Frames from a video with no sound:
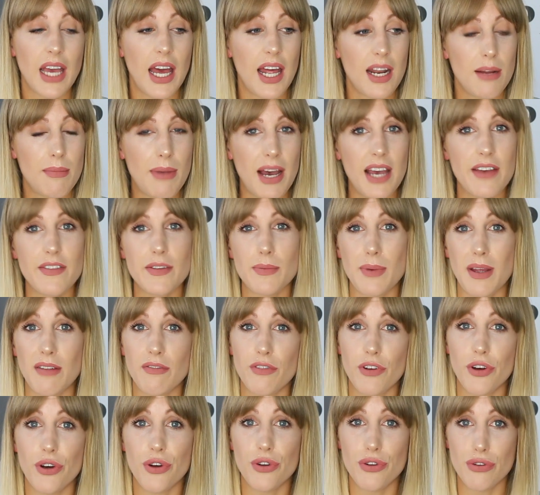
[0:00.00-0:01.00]
and I might
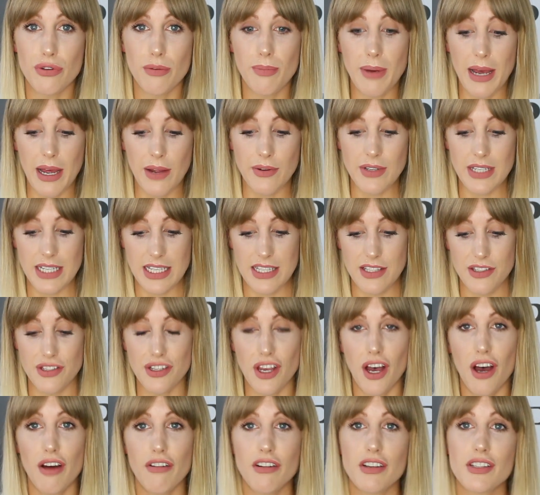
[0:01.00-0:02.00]
spend £400 in
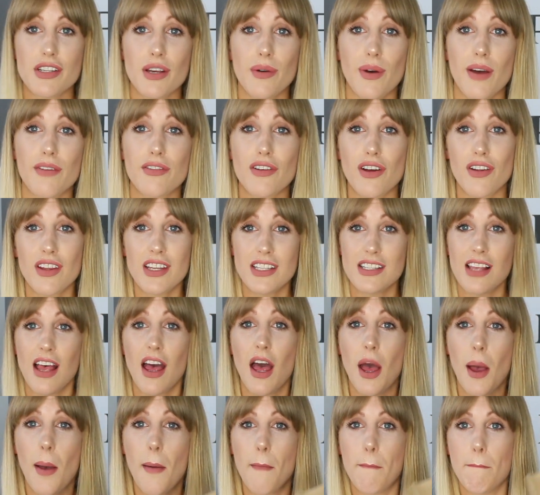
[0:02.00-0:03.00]
Zara so I've got this
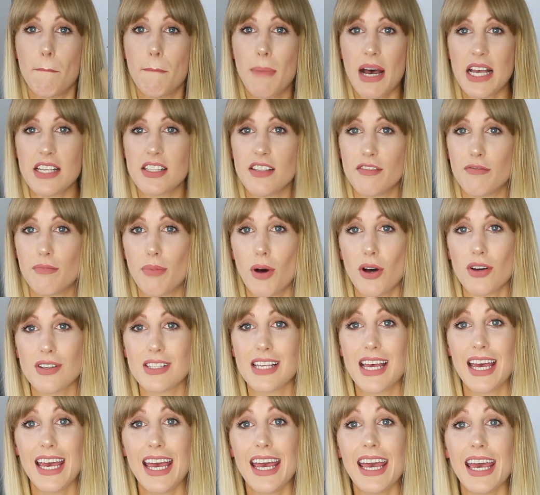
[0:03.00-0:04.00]
massive
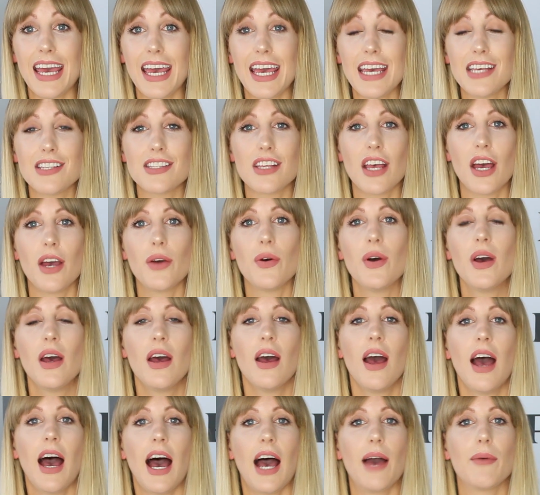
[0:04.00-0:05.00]
box here so
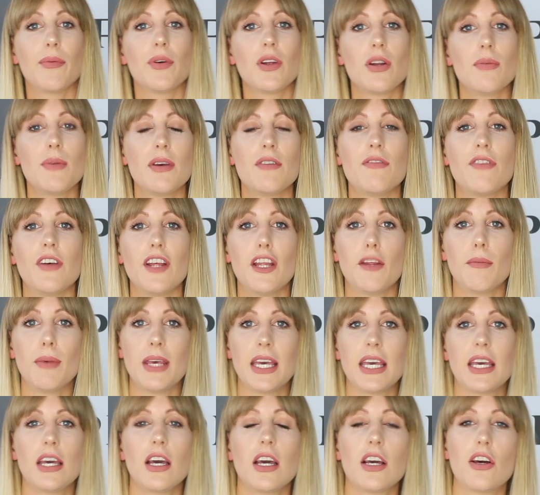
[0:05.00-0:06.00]
I'm going to be
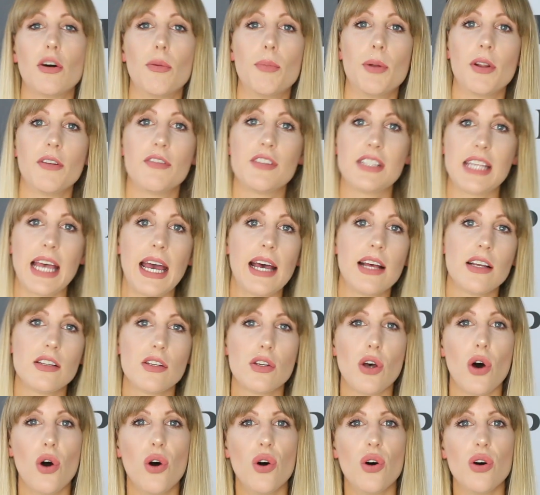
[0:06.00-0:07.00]
filming a couple of
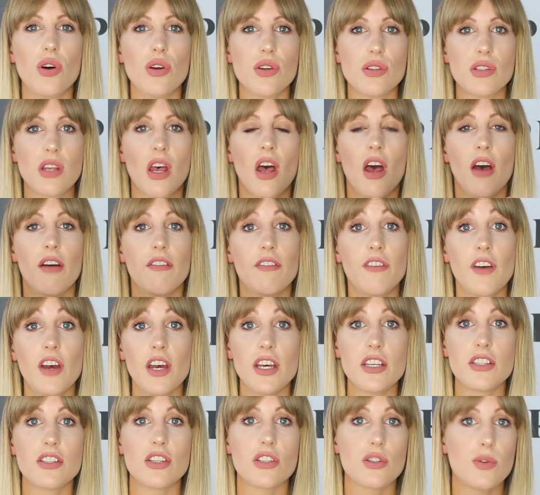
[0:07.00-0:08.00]
sales hauls
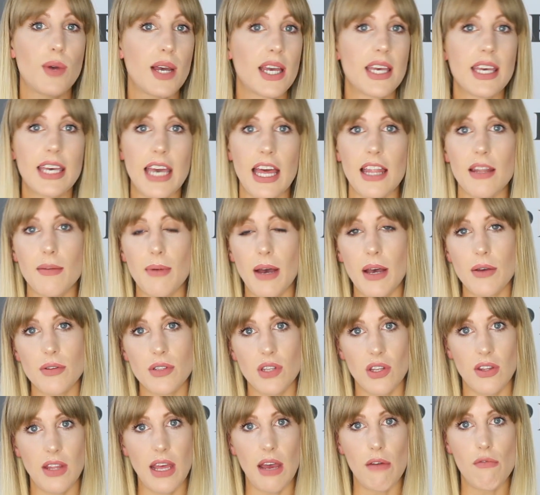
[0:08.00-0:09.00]
first just so I can get them out
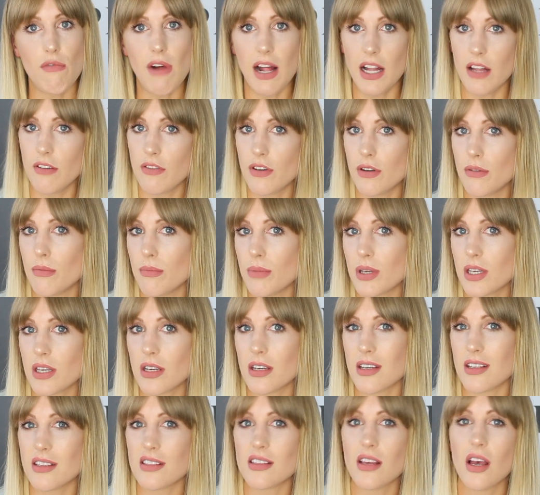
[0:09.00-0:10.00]
so they're relevant
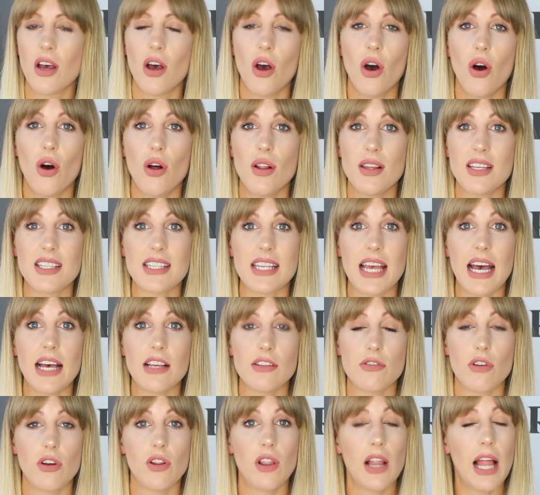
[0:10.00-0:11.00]
because all the
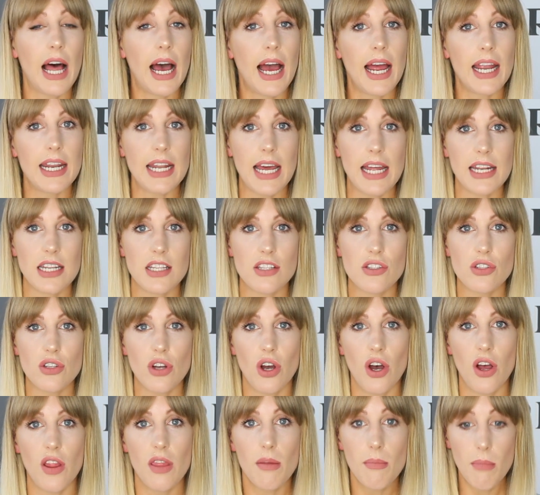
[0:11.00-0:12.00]
sales are online and in
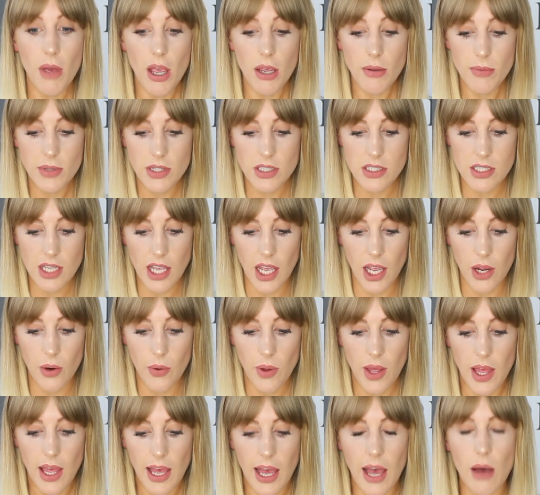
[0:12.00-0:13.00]
store at the moment
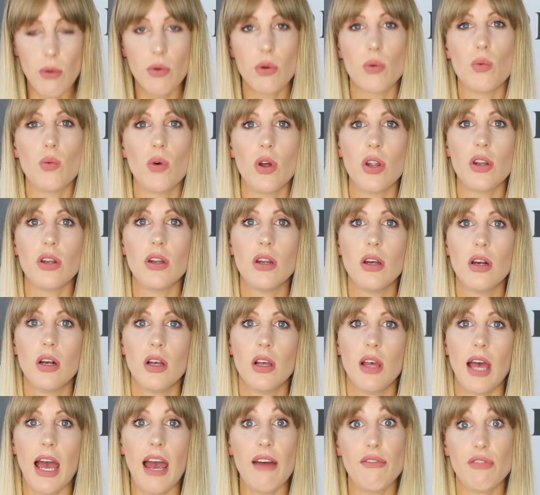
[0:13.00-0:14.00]
so I wouldn't want
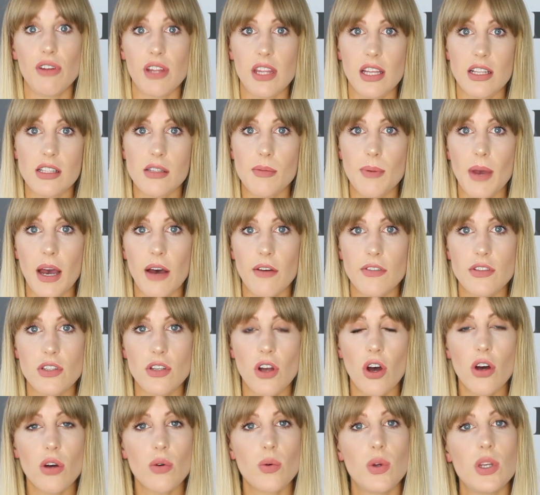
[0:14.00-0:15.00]
everything's been out of
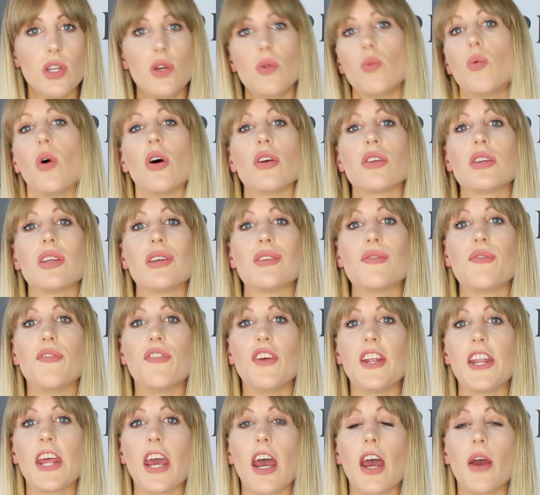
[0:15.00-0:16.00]
stock when you watch this
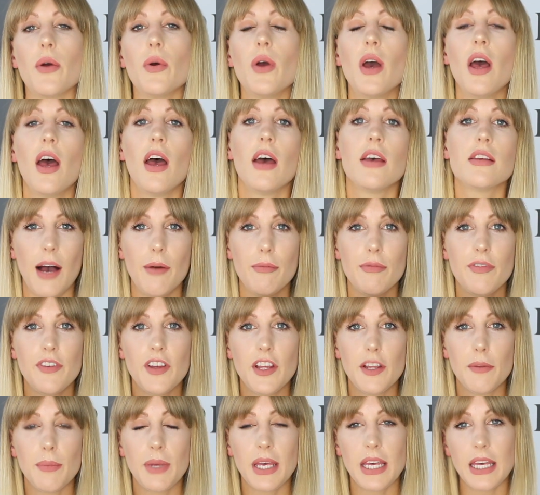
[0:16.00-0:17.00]
video. I'm
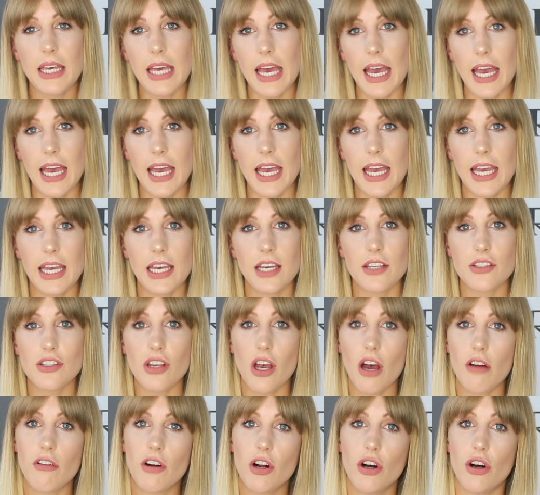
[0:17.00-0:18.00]
filming a
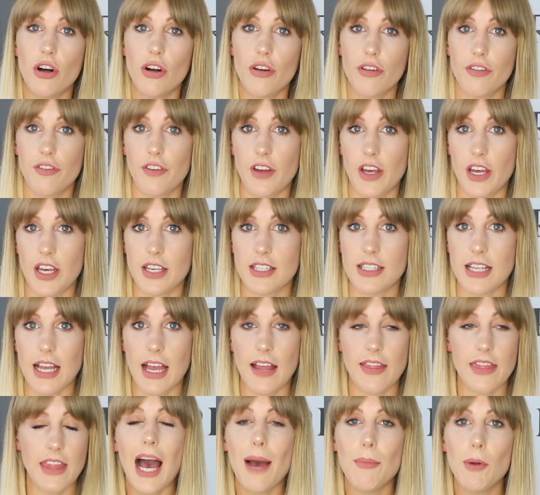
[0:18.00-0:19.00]
Zara haul first
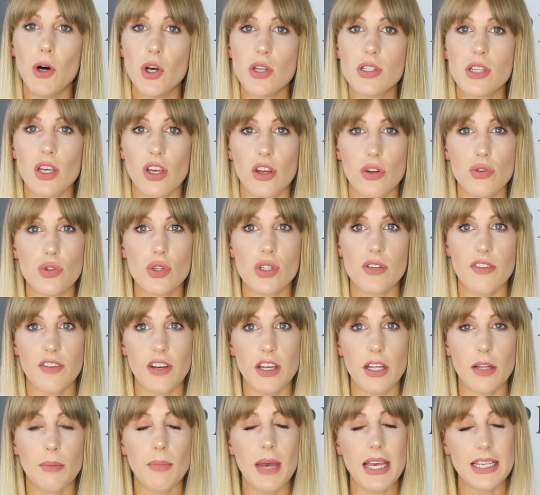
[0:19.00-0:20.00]
and I'm also going to
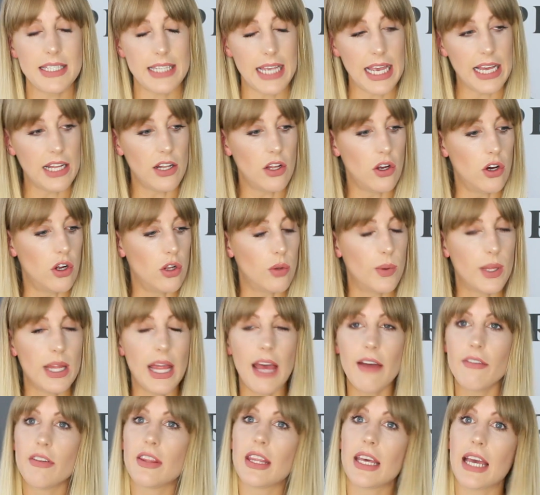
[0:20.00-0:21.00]
film a sale haul with
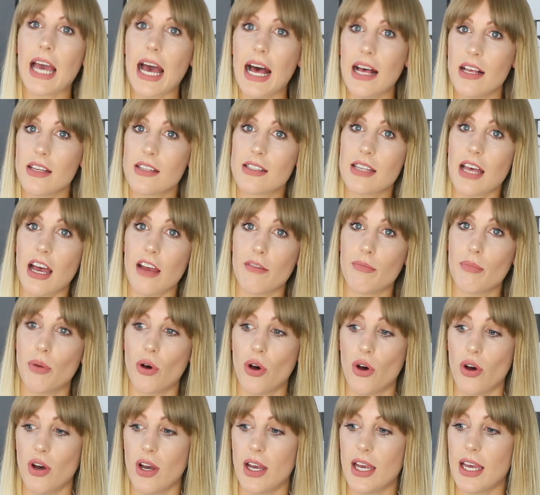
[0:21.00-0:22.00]
everything else that I
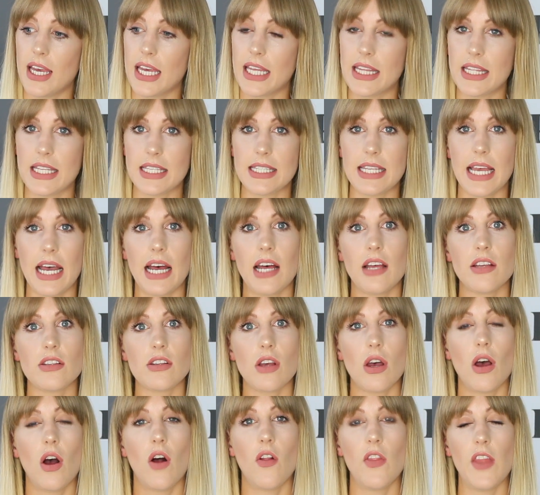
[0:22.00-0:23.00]
bought in the sales
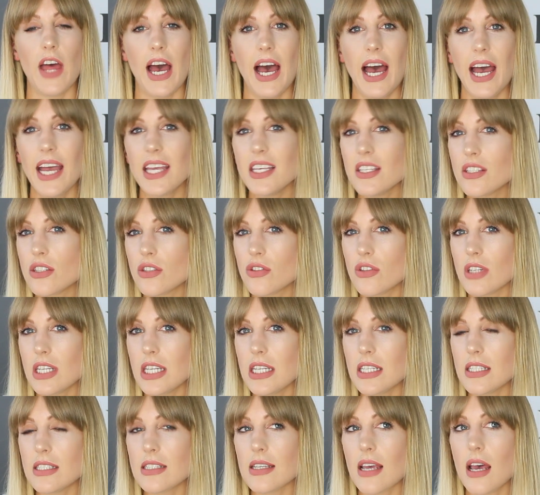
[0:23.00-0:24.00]
on the high
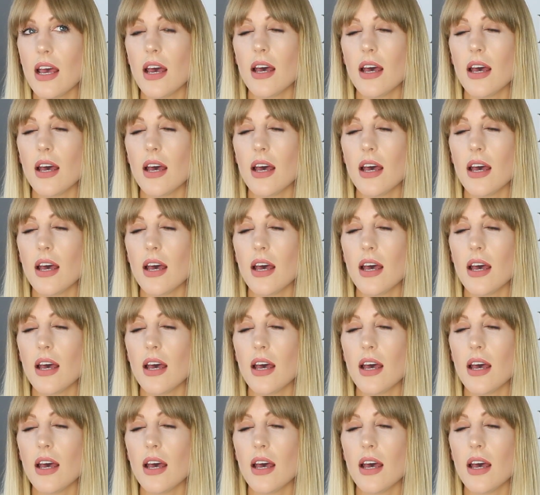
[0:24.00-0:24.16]
street.